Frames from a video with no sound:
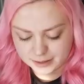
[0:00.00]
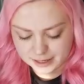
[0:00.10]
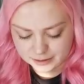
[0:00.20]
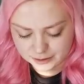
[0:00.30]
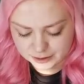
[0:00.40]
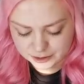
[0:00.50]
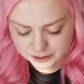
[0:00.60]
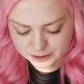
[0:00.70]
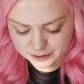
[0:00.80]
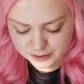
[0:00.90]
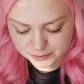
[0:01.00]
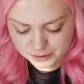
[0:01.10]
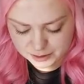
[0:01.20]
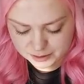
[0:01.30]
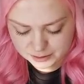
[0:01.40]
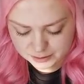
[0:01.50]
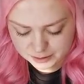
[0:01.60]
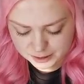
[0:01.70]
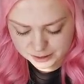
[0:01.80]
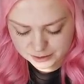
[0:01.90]
that launch is going to be
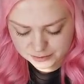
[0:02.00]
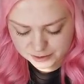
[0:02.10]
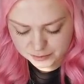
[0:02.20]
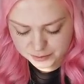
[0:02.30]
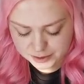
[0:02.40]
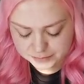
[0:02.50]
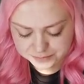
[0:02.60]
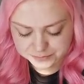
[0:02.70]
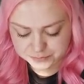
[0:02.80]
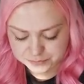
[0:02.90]
late November.